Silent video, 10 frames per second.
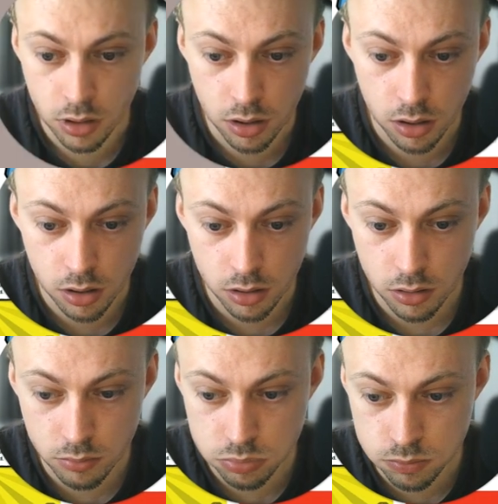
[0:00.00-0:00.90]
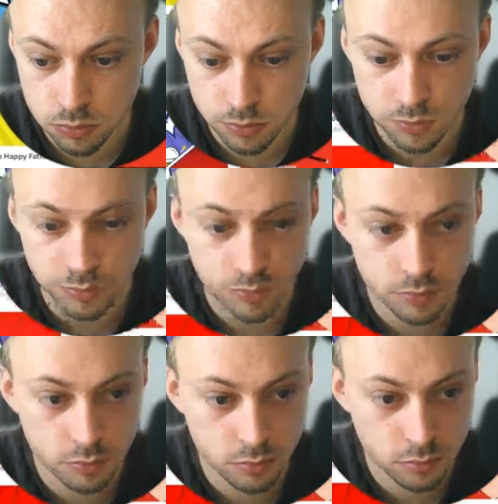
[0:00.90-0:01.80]
uh,
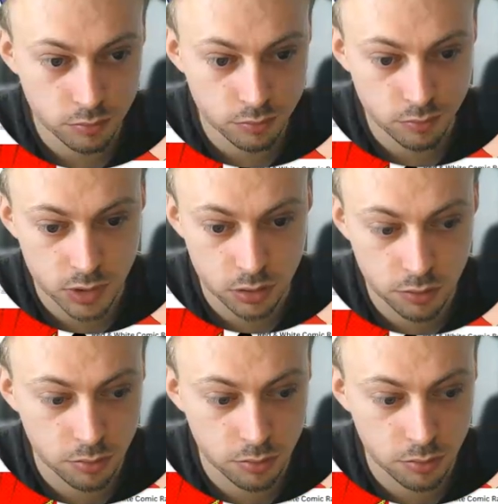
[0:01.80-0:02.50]
and you have